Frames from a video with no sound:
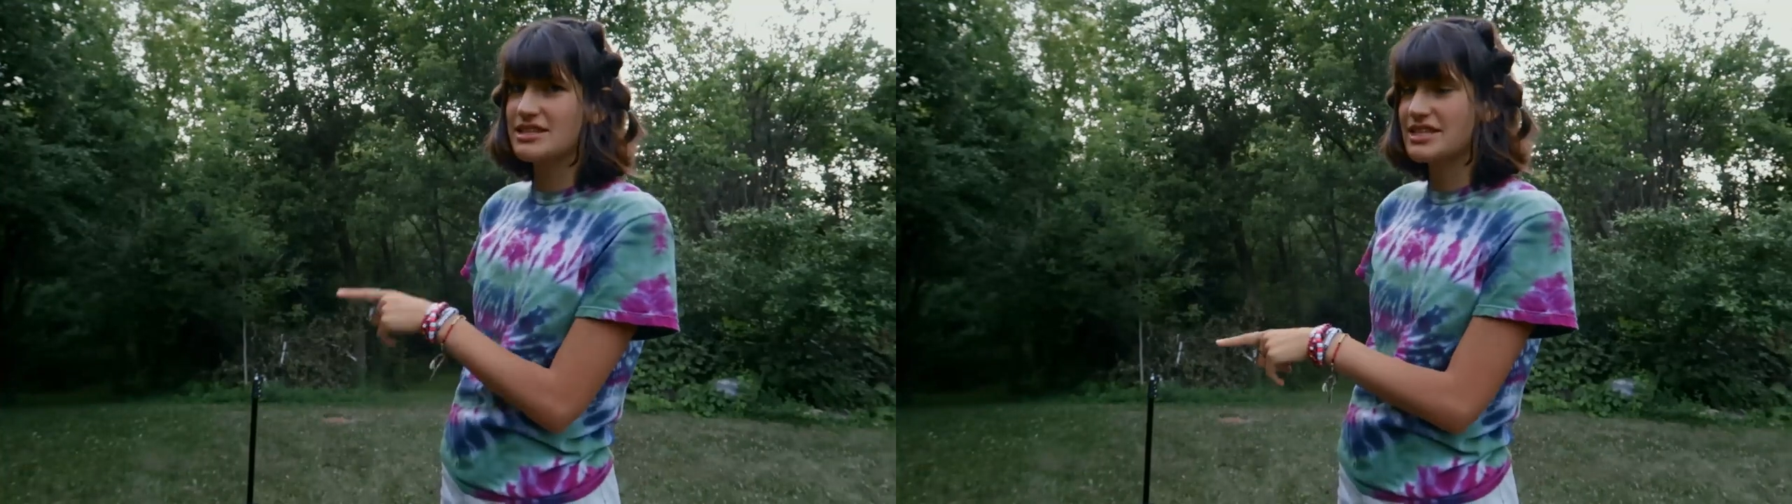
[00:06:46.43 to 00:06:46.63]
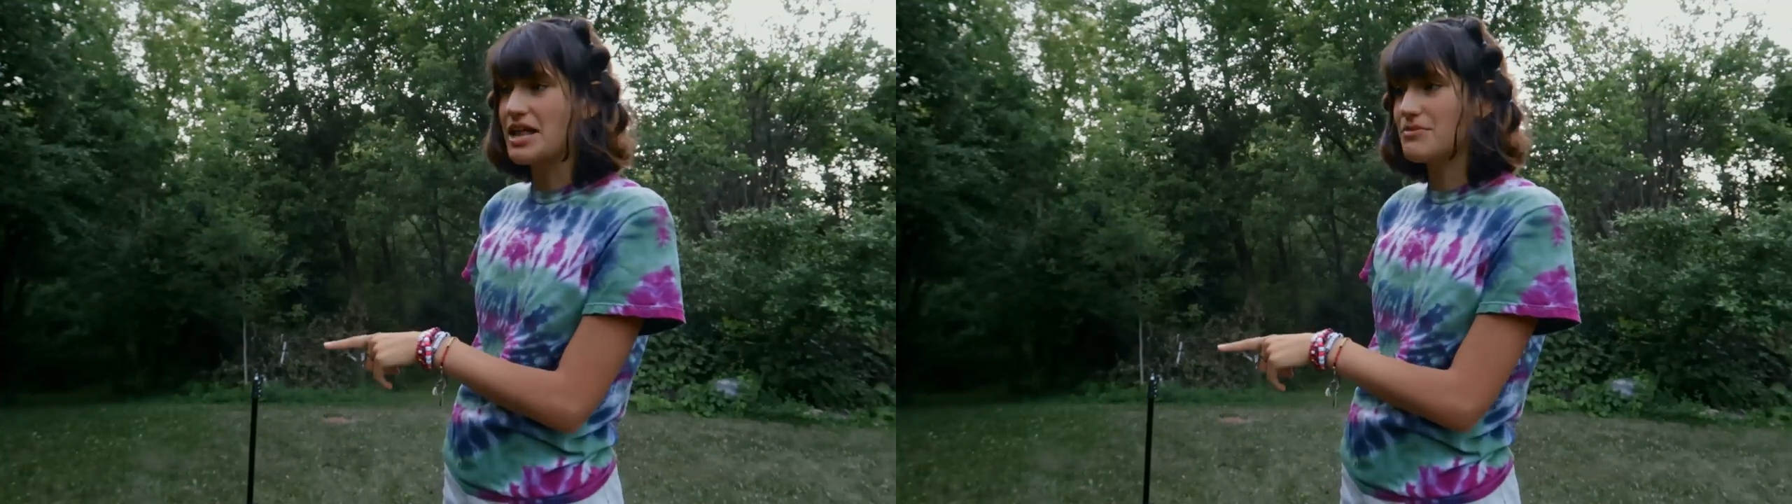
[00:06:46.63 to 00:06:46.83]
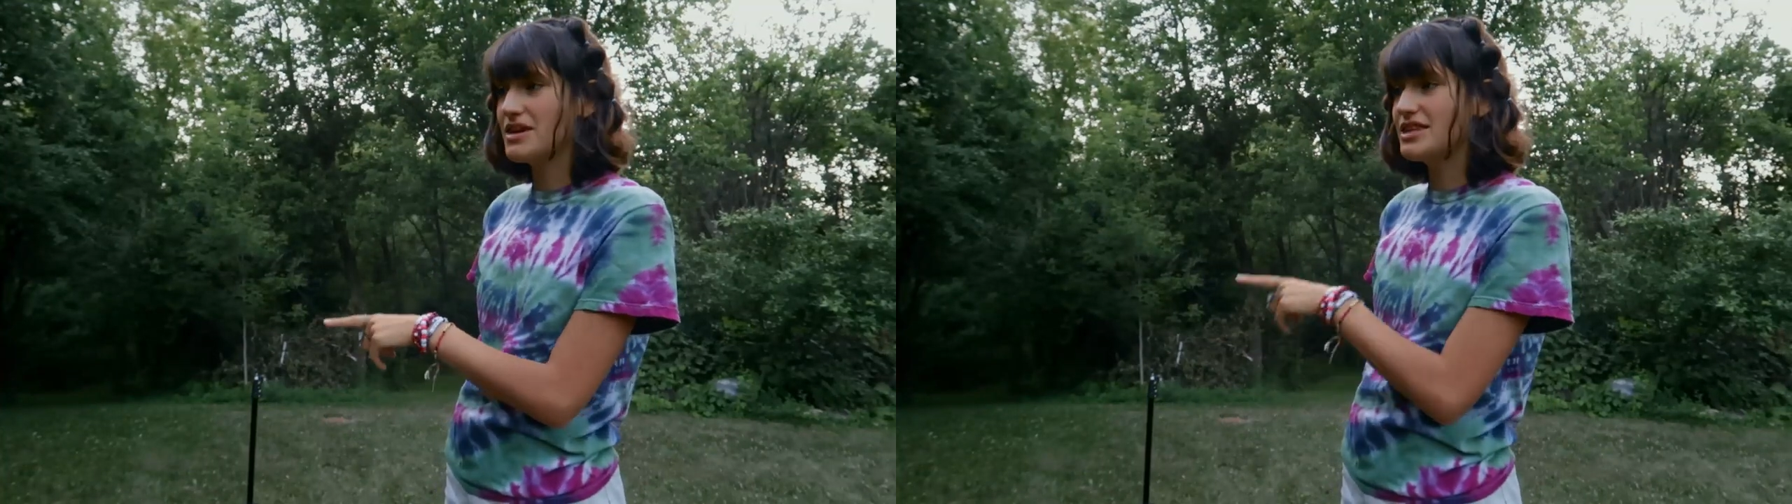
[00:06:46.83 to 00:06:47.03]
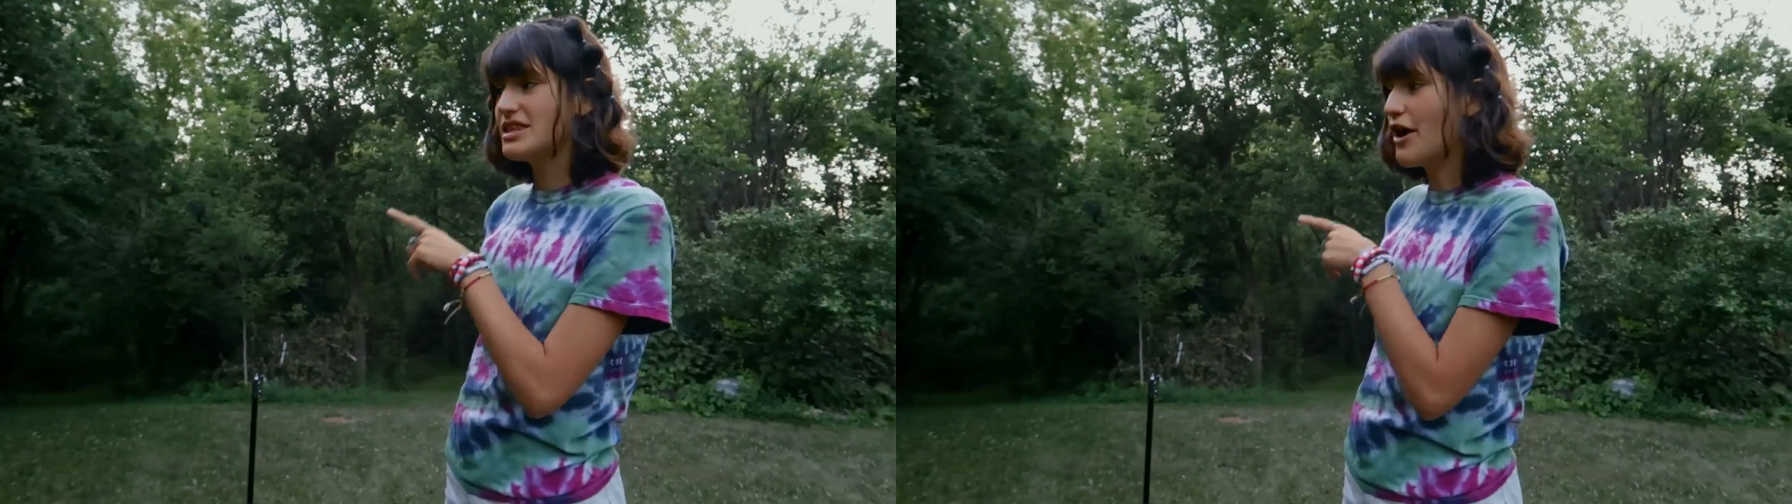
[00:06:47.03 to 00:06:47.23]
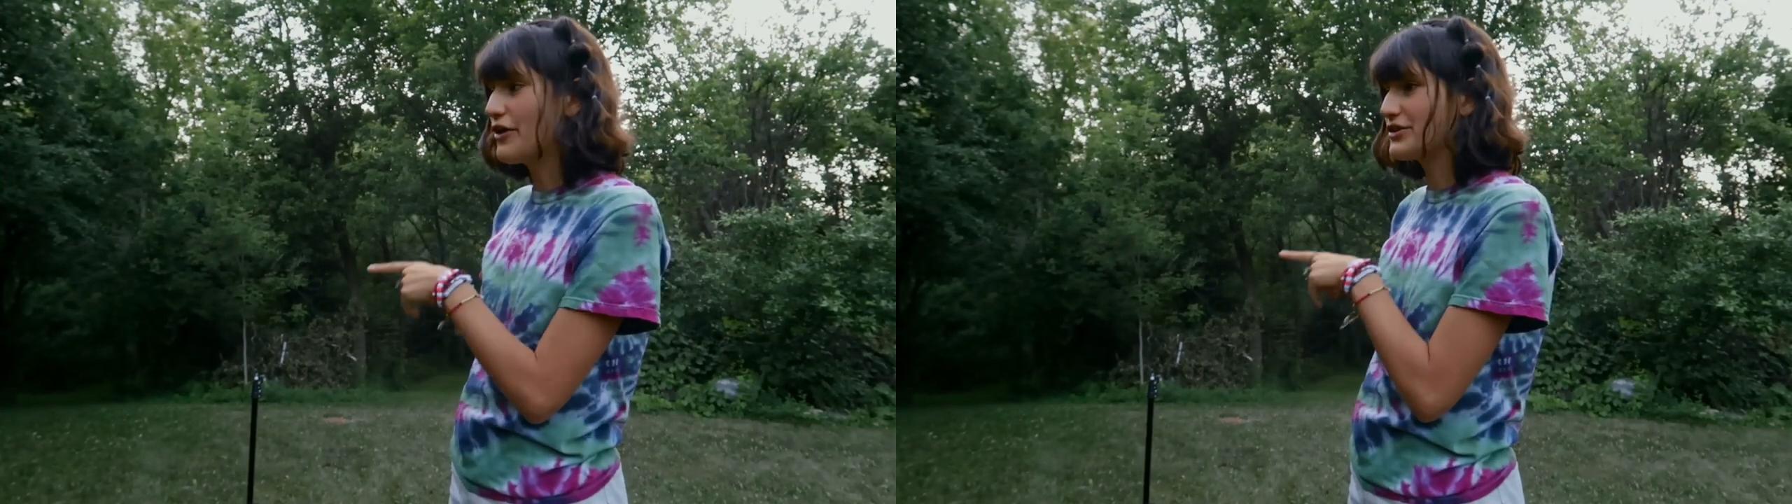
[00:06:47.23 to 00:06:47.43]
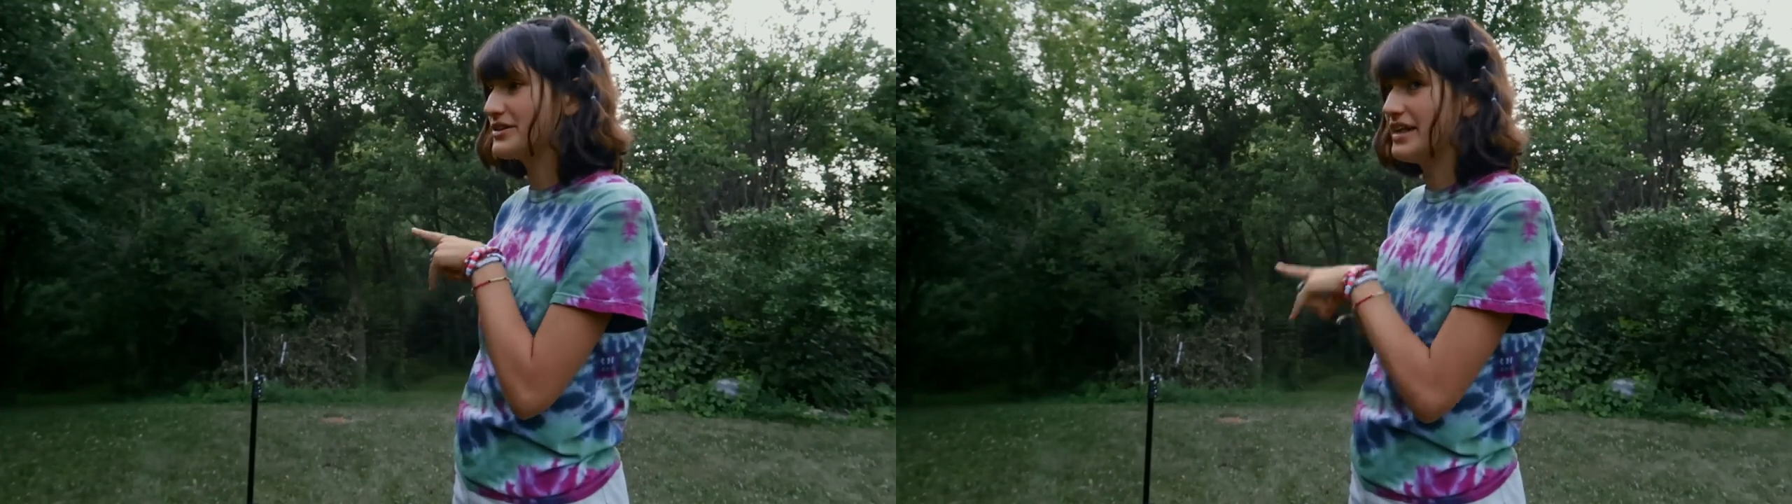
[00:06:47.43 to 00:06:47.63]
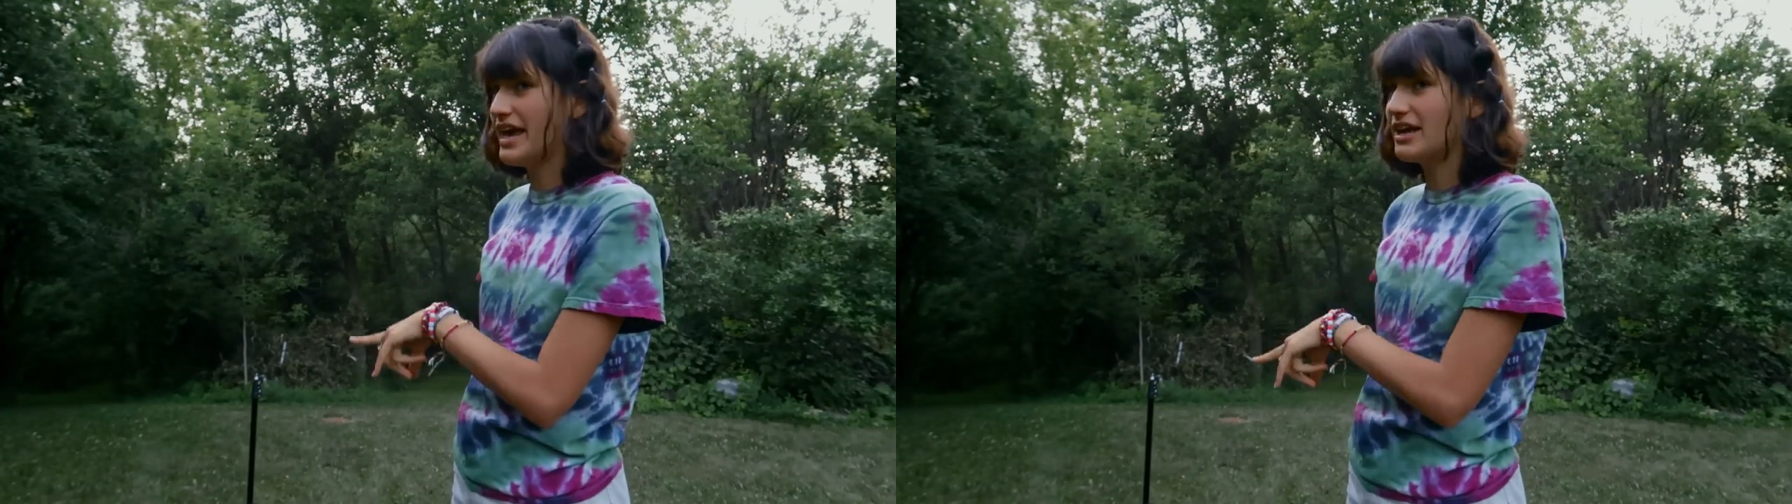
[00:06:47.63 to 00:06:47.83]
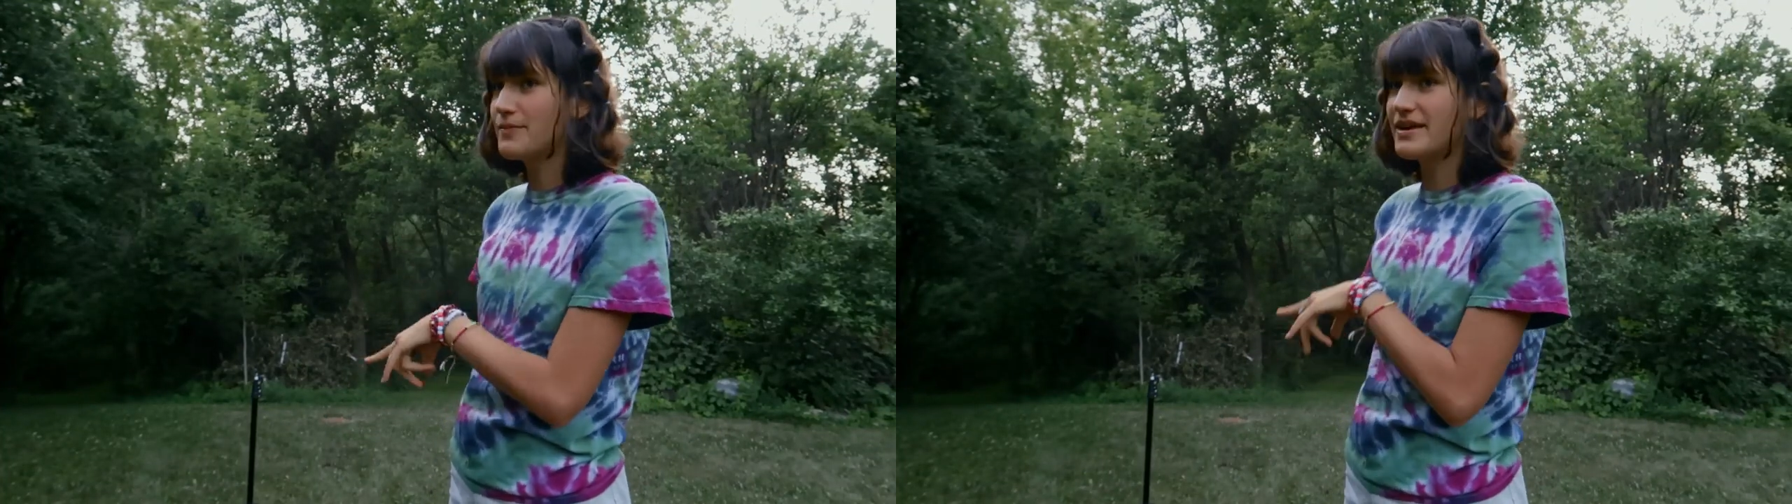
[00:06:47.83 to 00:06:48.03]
send me the other leg